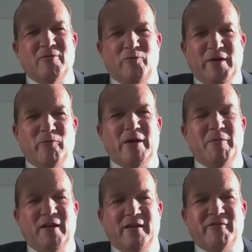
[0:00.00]
We
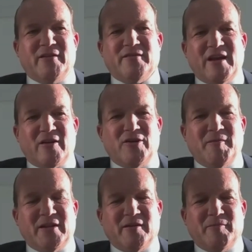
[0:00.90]
believe in this
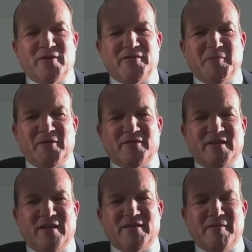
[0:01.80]
economic
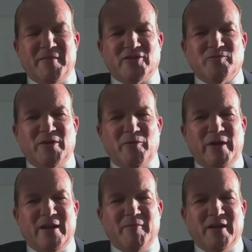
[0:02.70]
diplomacy, as I mentioned. We
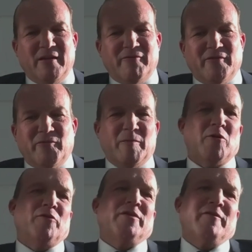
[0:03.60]
really believe that if we
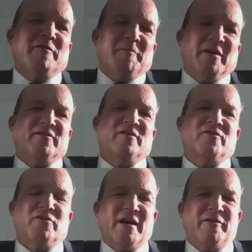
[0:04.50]
both have a business
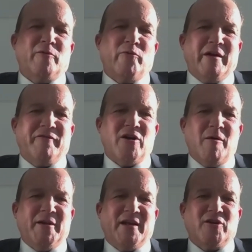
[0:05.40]
together, we have
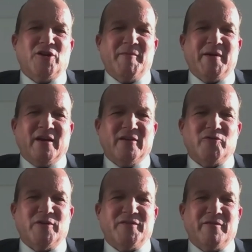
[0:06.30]
common economic
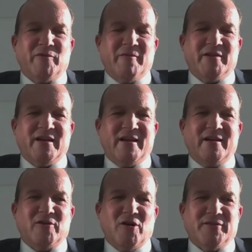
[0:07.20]
interest, if we have a
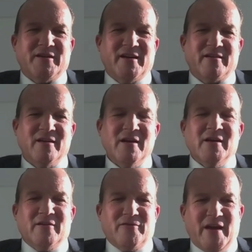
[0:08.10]
daily contact,
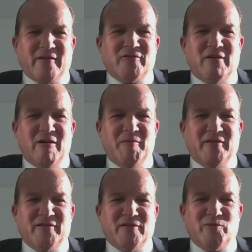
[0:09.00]
thanks to our
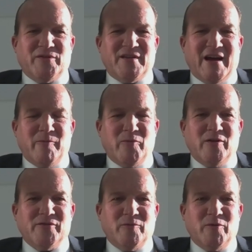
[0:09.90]
business, with time we
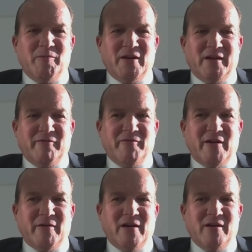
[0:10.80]
also will
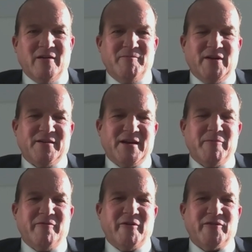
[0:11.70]
build
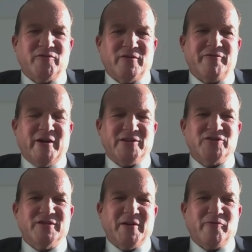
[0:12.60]
up a very strong
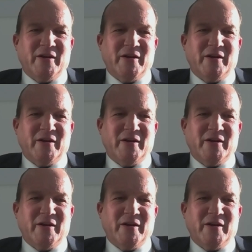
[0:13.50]
friendship and